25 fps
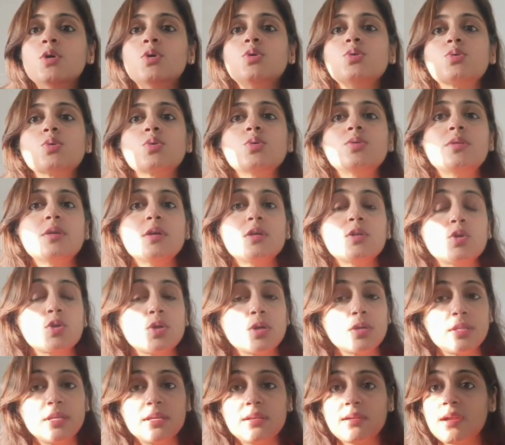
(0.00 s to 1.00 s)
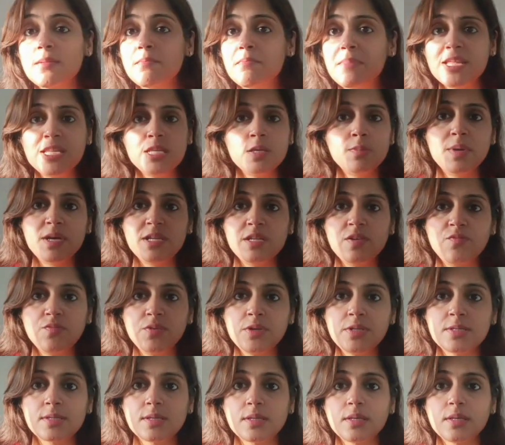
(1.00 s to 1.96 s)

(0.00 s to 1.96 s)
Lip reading: So there are many benefits.